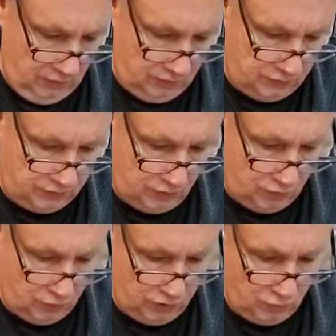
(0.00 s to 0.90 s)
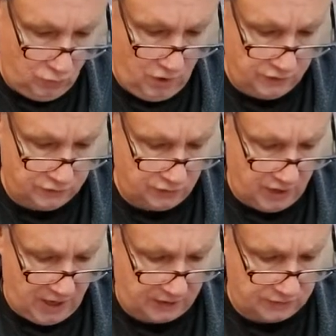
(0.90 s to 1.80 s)
So wands are
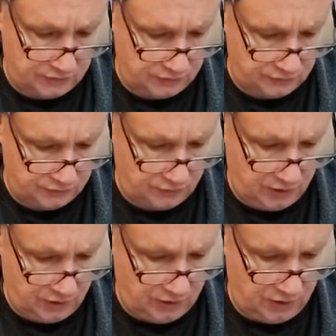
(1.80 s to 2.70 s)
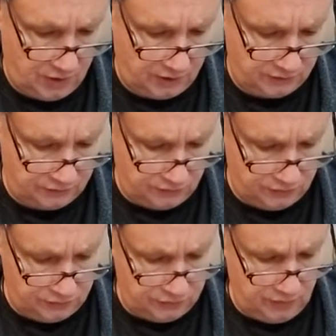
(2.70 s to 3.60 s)
actions, okay, guys?
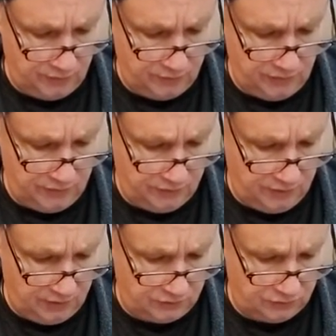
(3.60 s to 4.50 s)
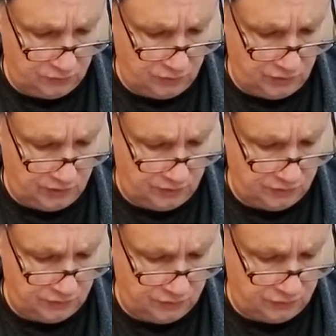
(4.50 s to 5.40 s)
There's something that you need
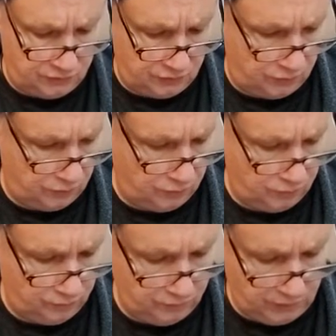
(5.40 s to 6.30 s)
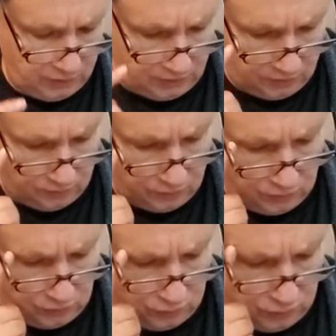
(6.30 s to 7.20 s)
to do and
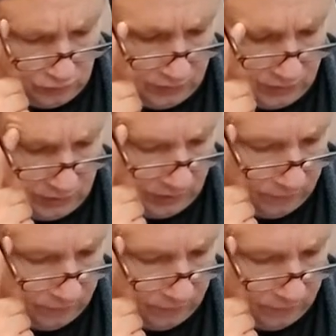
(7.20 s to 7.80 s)
you really can't